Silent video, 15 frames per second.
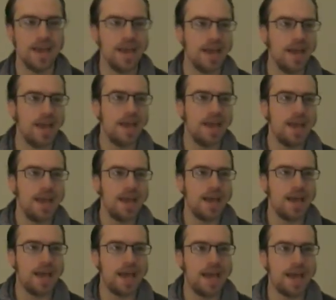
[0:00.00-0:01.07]

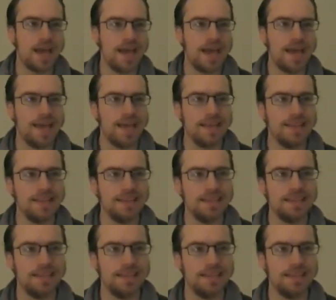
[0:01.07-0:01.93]
Nobody speaks.